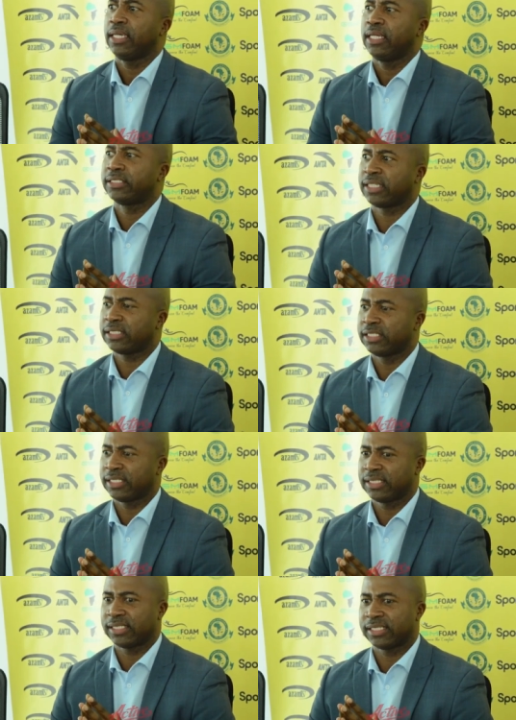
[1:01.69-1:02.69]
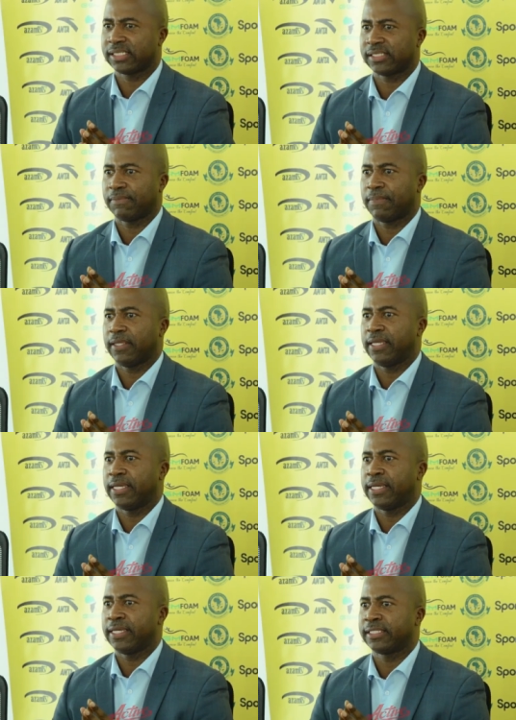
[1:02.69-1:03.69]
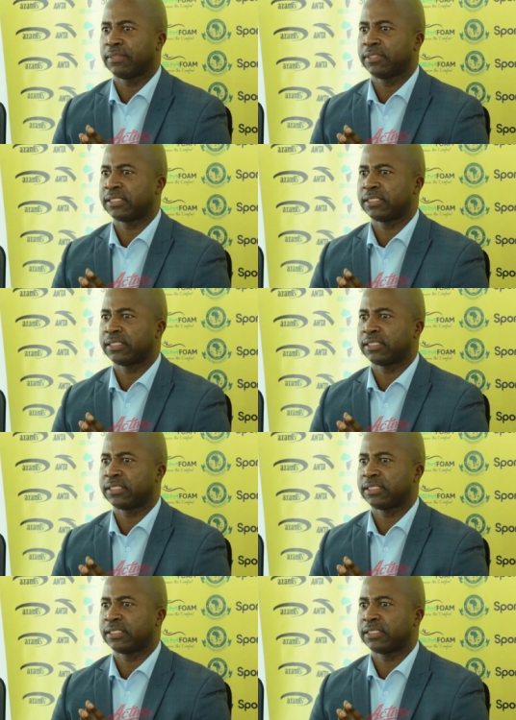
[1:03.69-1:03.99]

In such instances, uh, it will be